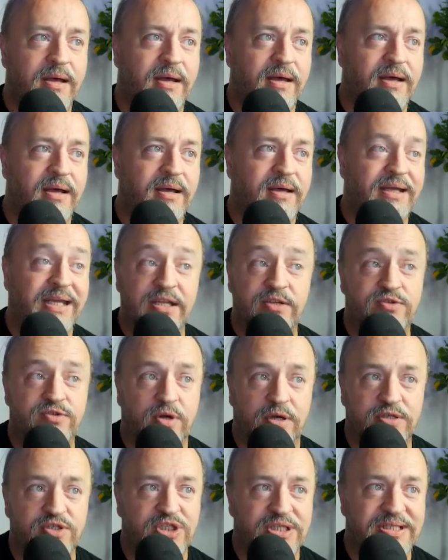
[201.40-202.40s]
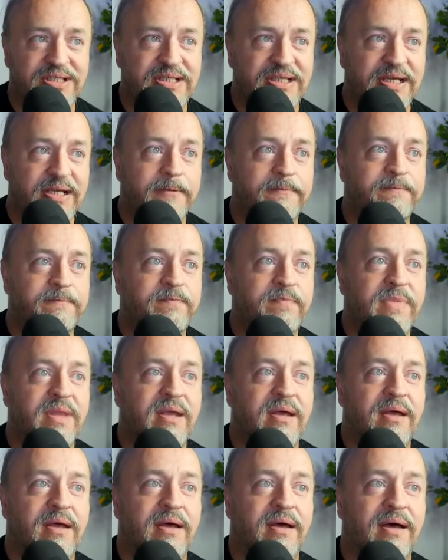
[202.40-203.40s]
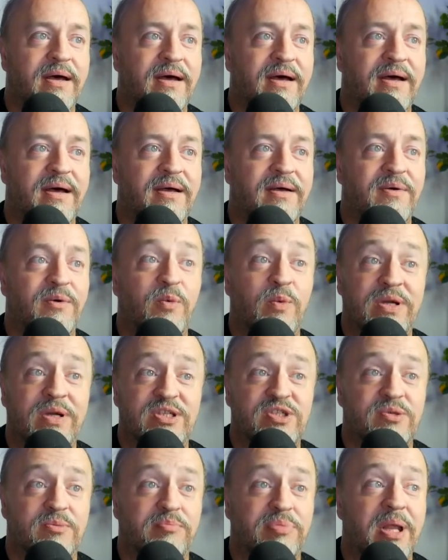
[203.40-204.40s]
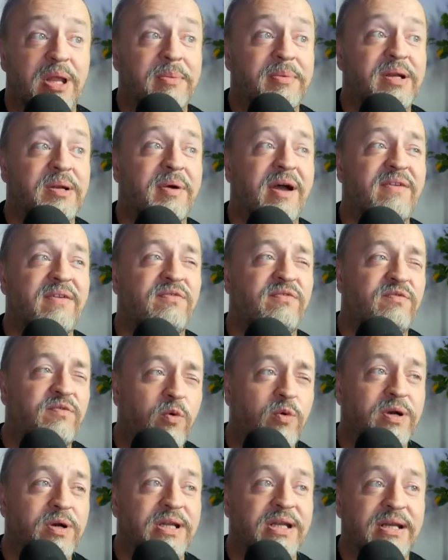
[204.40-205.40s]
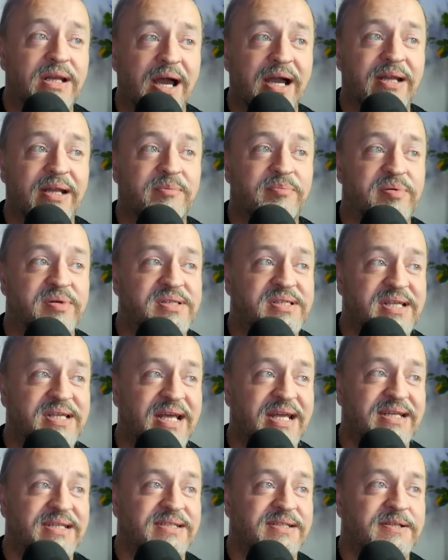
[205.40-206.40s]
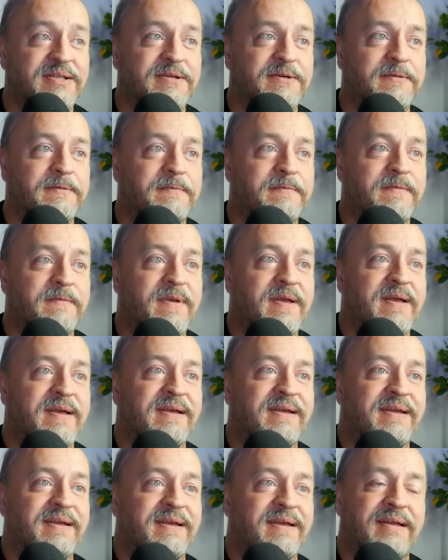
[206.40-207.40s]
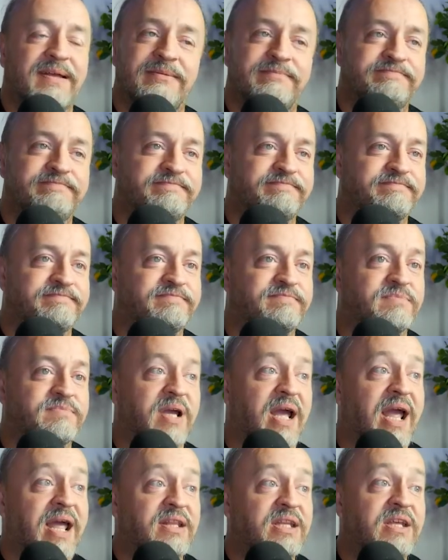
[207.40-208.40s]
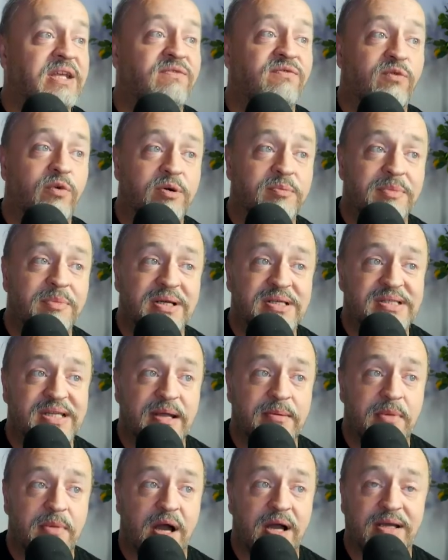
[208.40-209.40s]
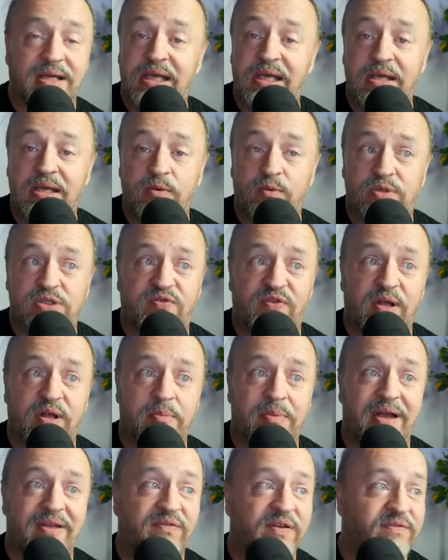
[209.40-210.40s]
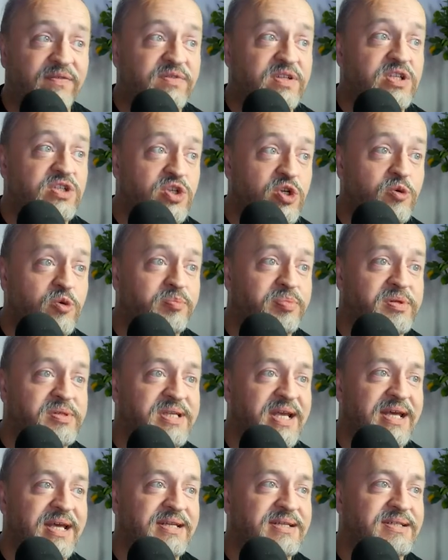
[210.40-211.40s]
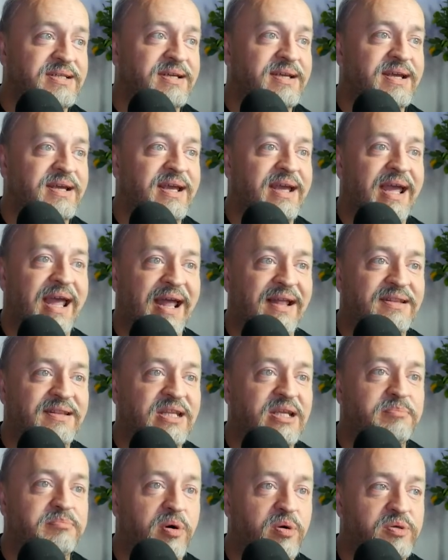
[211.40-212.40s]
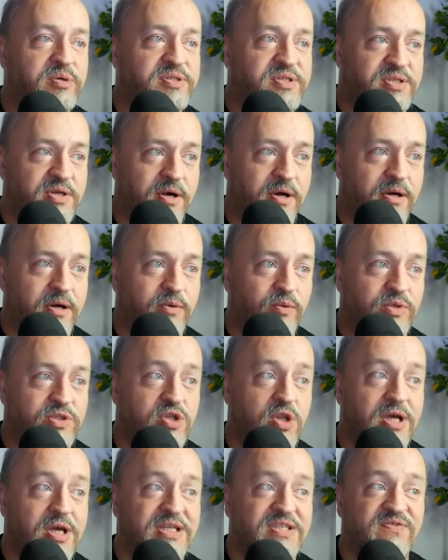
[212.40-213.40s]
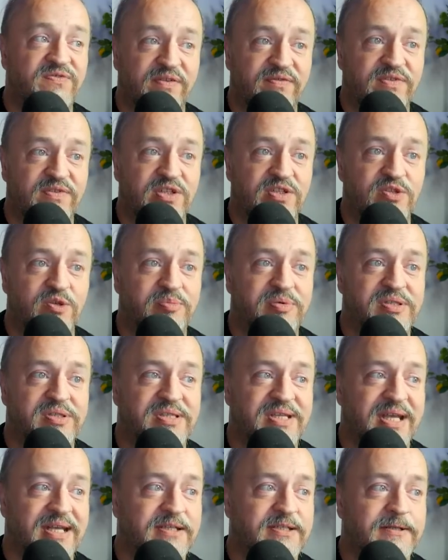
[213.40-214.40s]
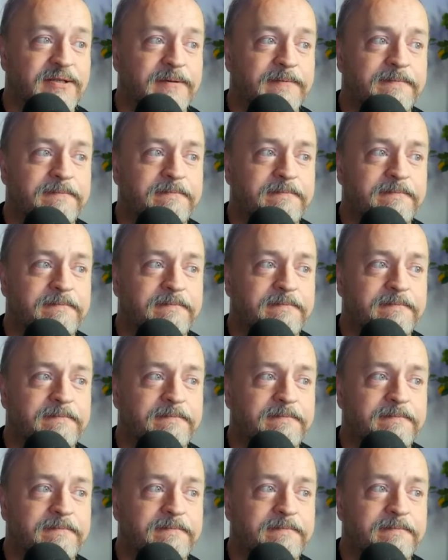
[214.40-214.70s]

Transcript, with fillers: uh, e-tron G T, uh, which plummeted by forty-nine percent. Hmm. And the Ford Mustang Mach-E, which fell by fifty-two percent, and the Polestar, which lost fifty-two percent.